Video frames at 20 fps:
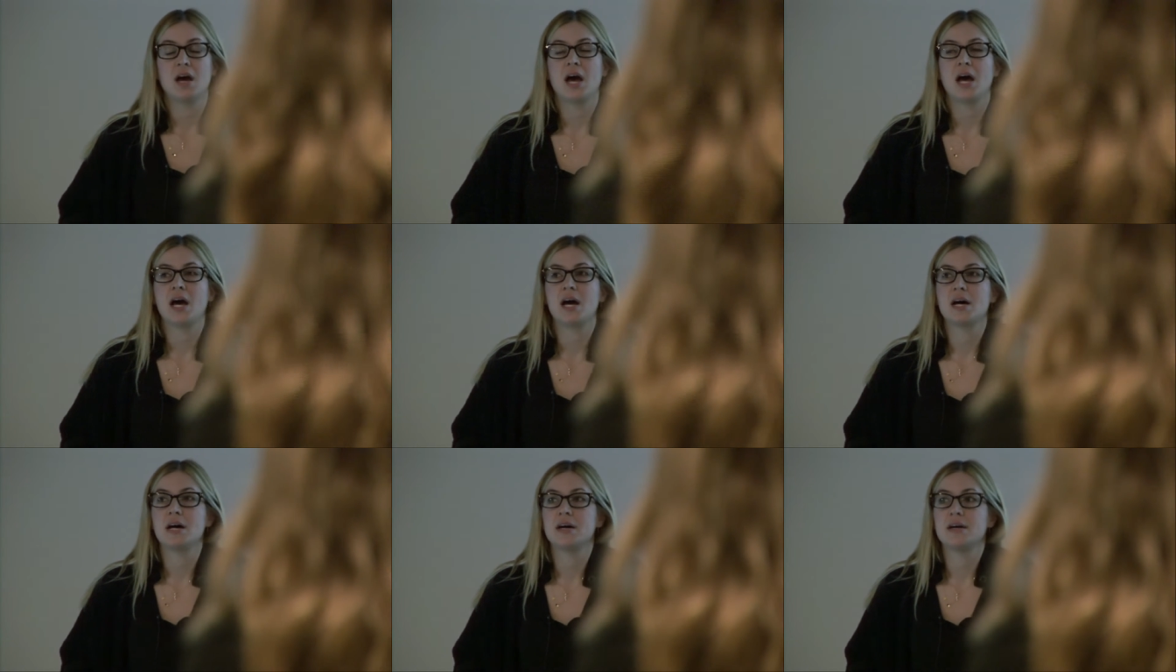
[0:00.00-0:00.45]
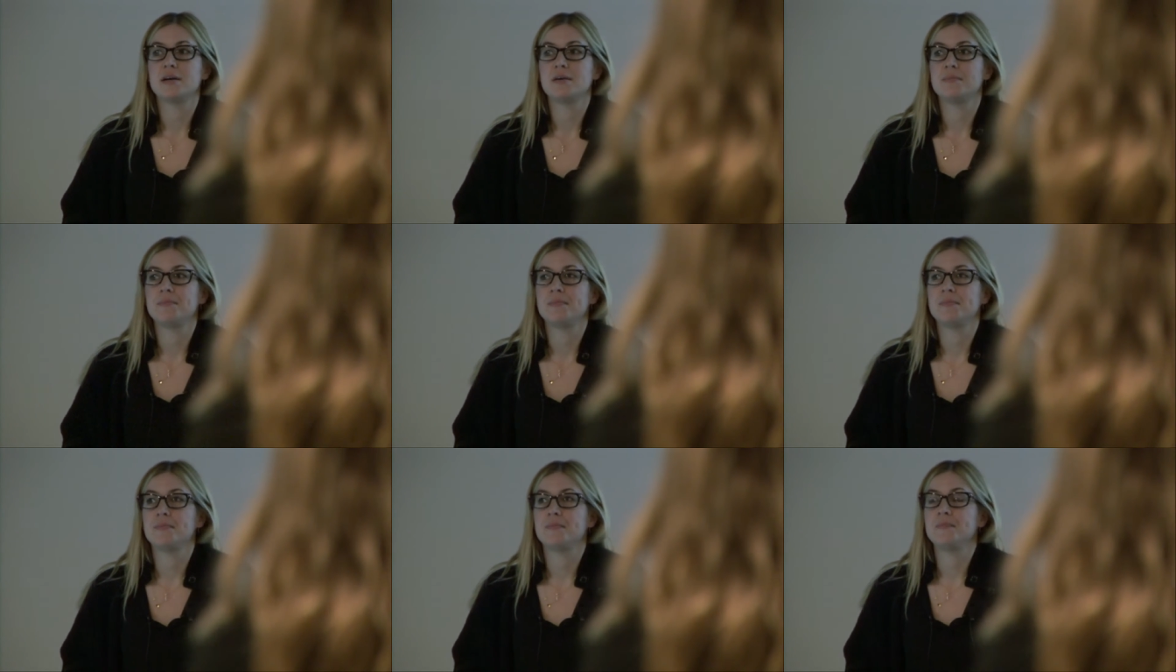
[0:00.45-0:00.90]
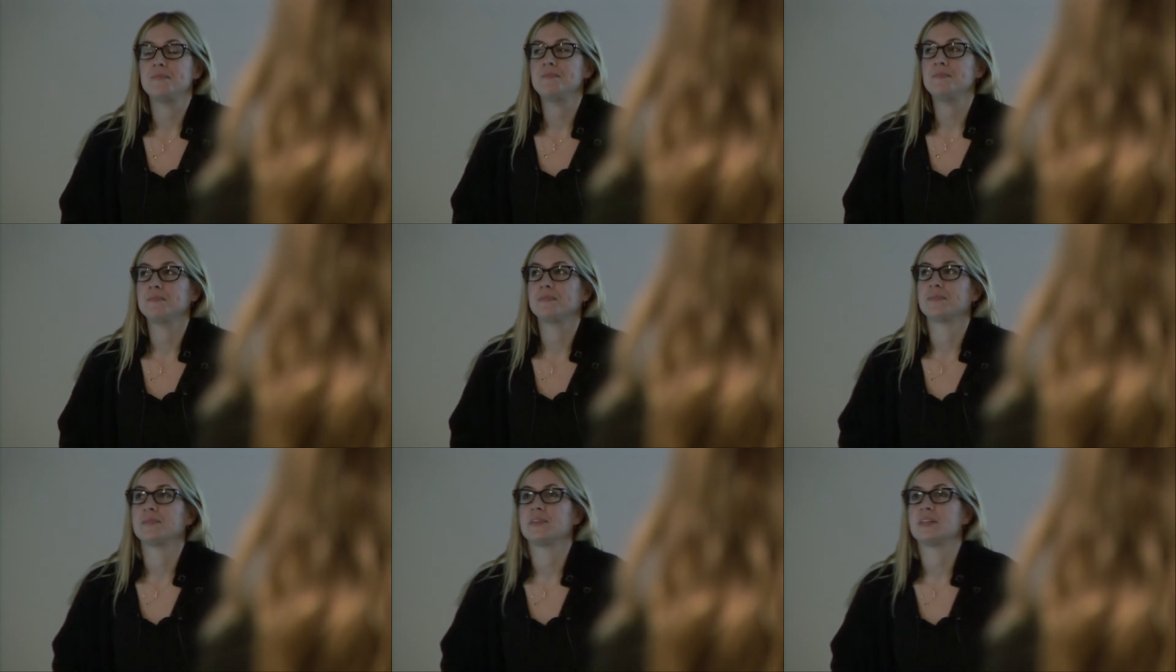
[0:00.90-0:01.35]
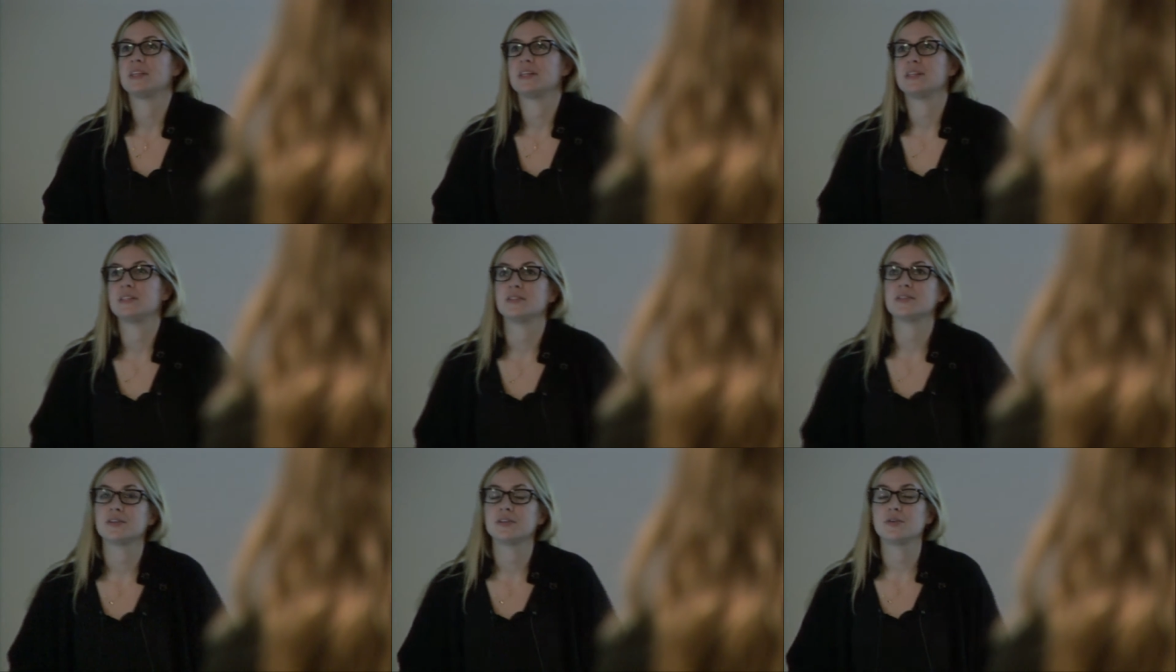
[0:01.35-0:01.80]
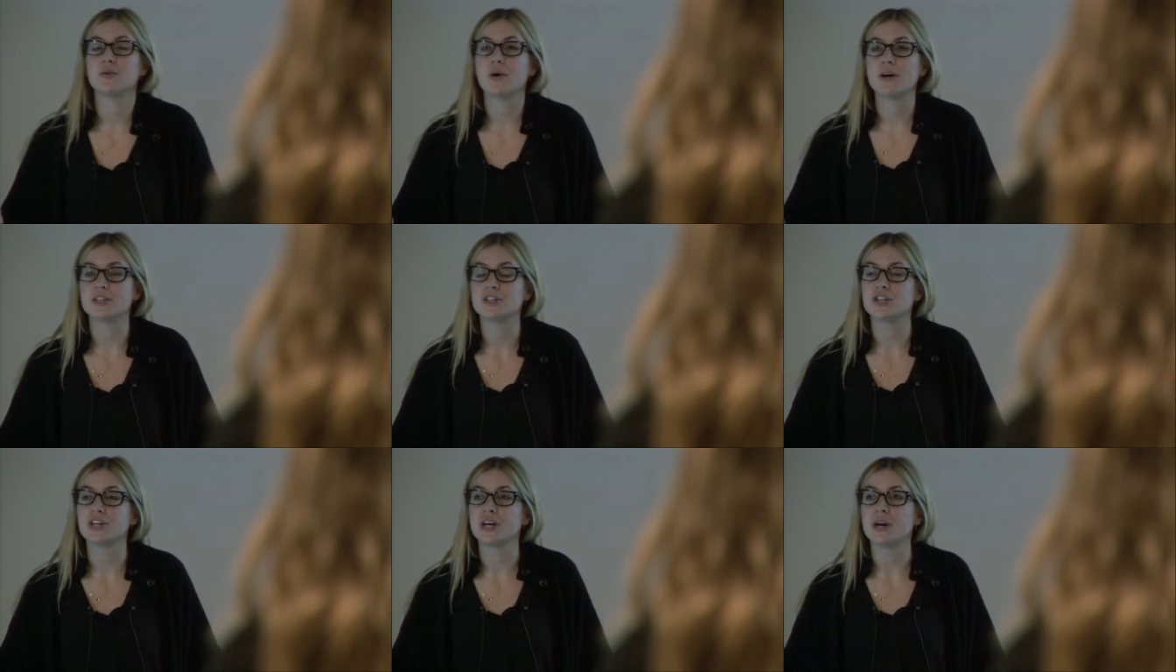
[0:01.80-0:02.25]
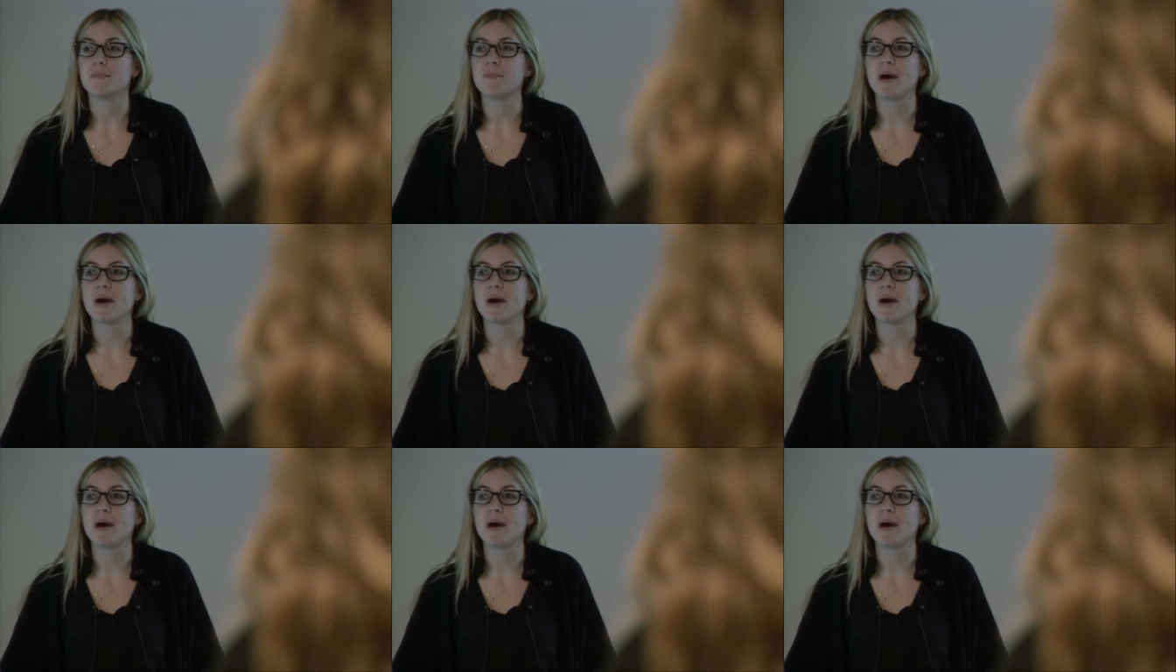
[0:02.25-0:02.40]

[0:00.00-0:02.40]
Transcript: Um, that's a good question.